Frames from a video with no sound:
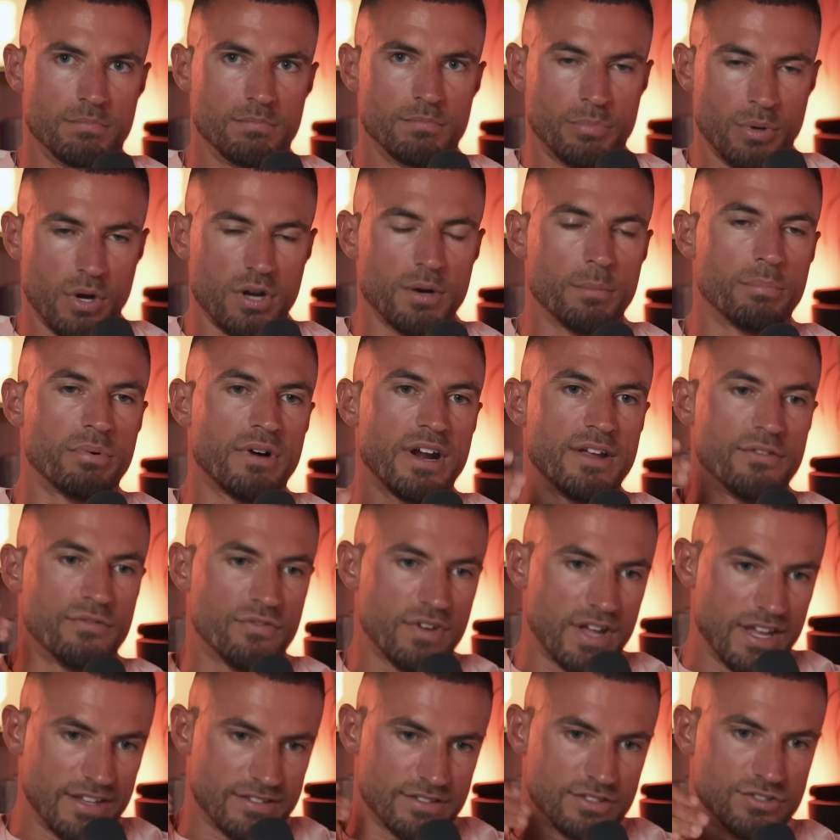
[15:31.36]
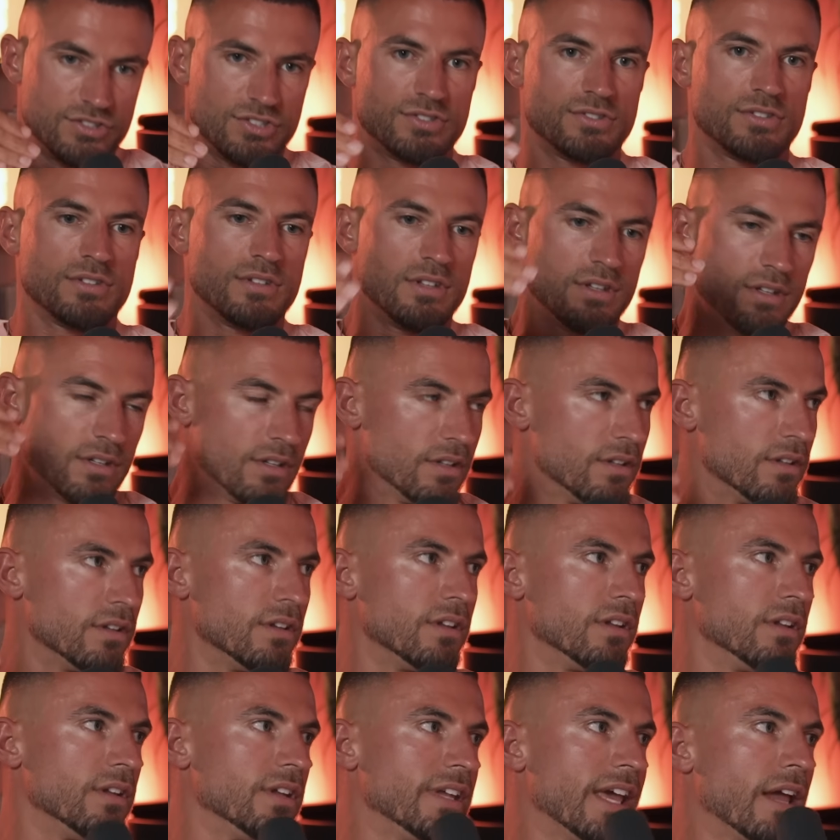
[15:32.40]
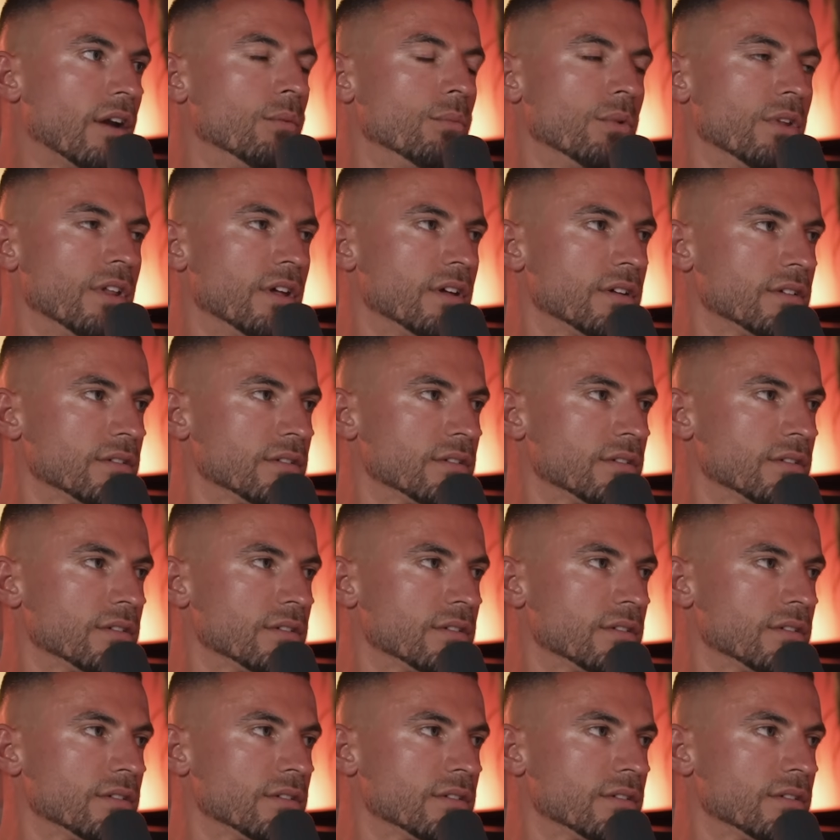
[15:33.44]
put on a brave face and just get on with it.